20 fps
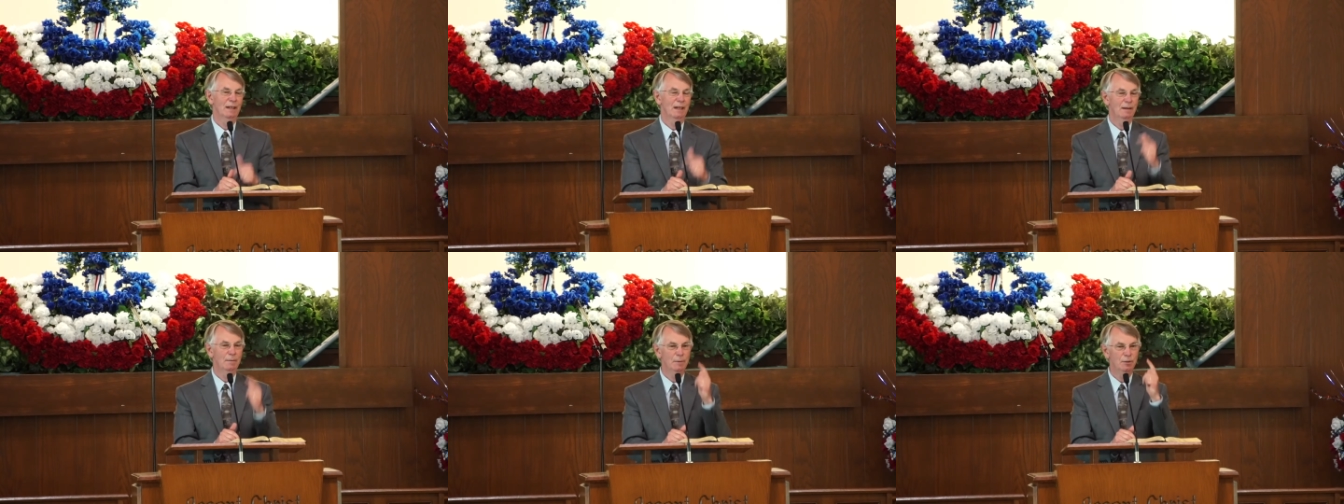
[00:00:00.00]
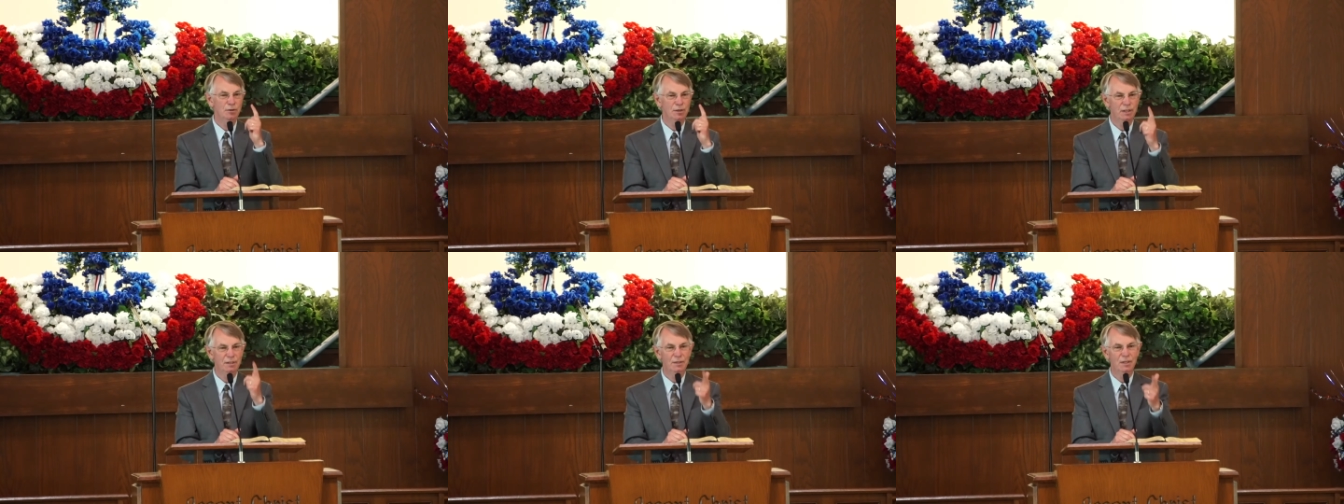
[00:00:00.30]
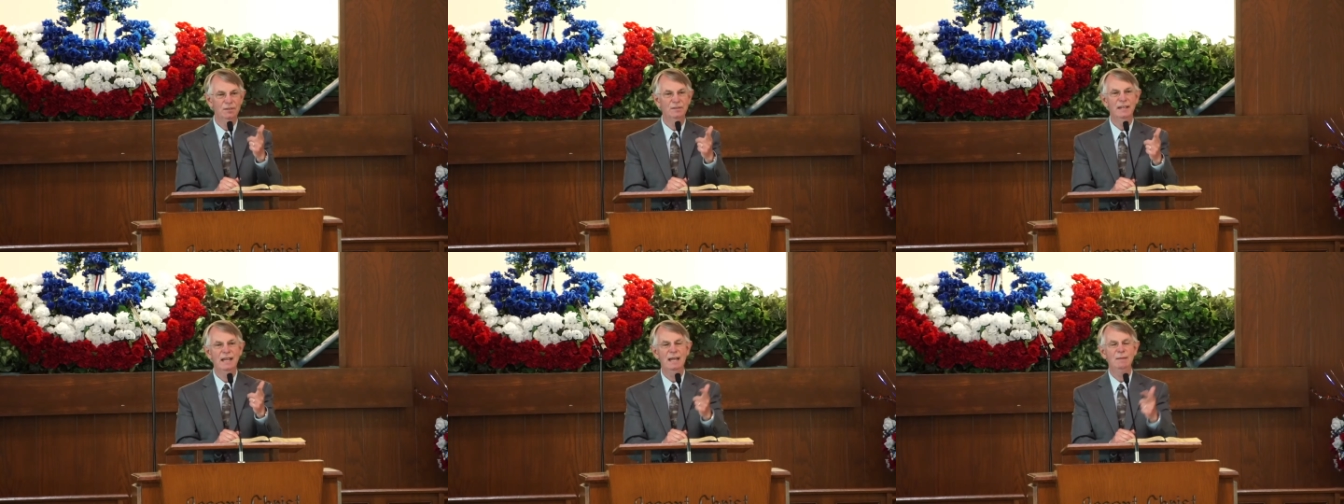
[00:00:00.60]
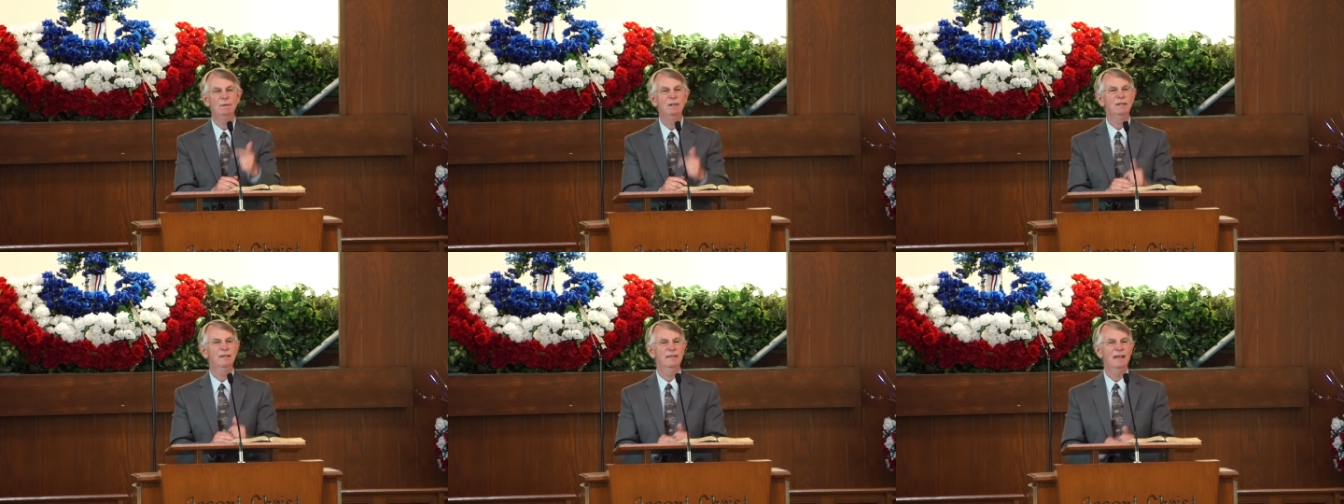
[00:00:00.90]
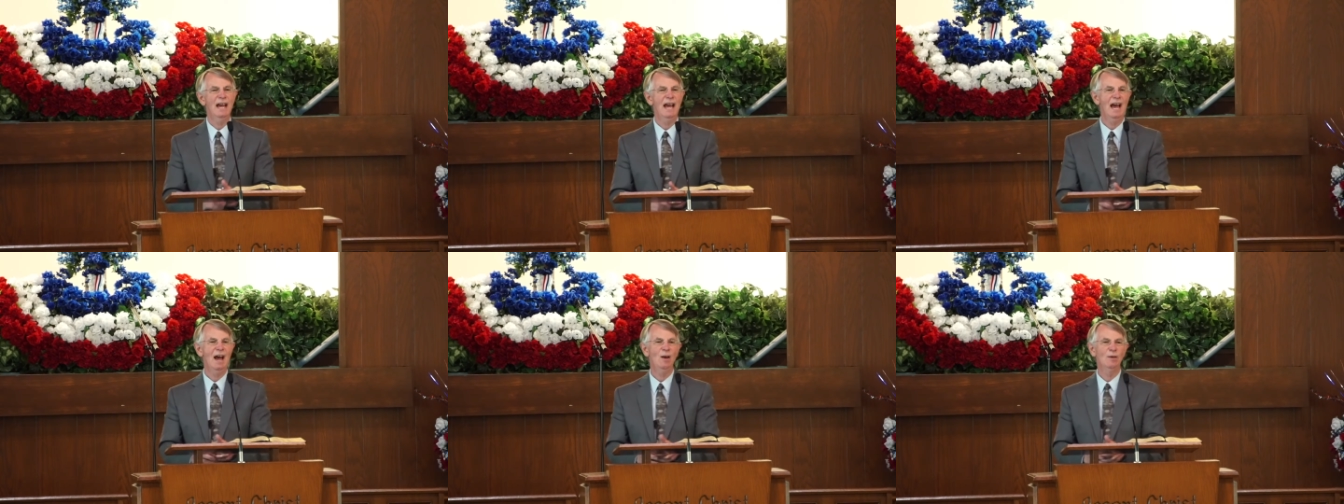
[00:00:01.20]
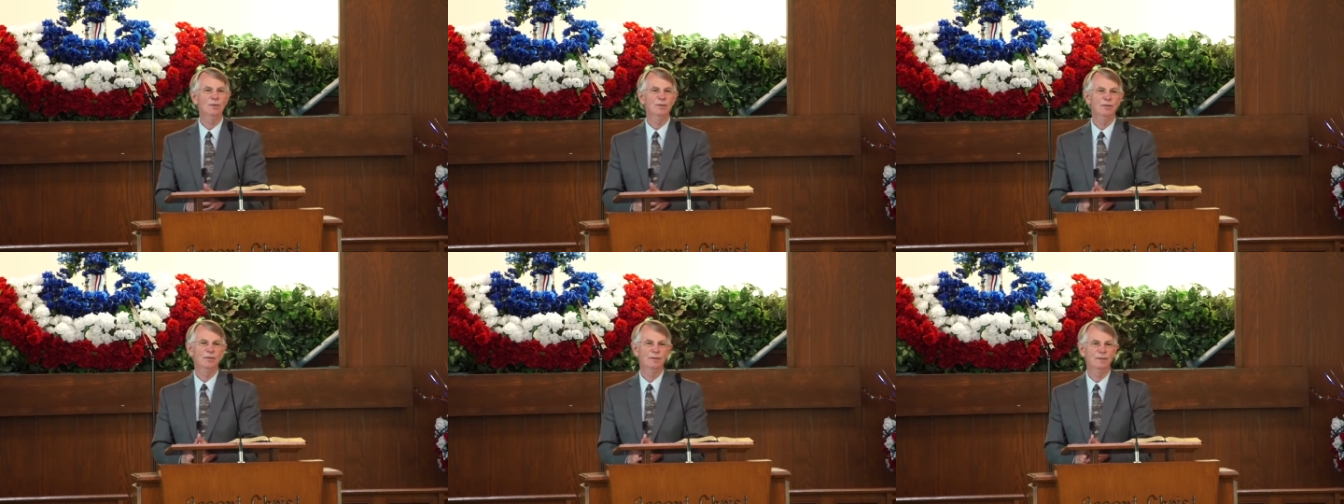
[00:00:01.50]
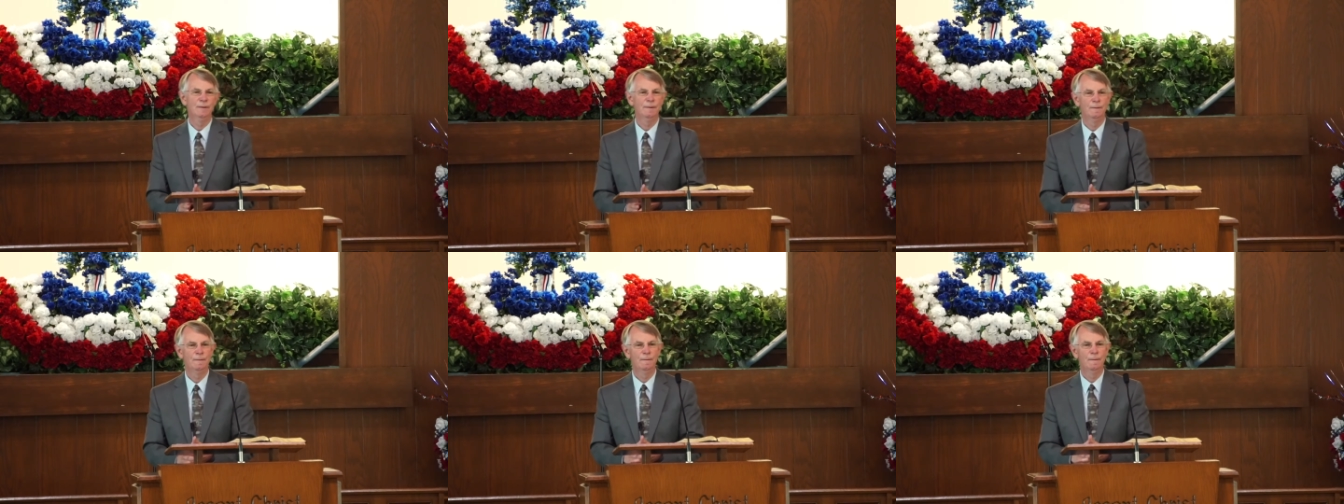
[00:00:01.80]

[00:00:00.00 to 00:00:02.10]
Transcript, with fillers: And Jesus came into the house.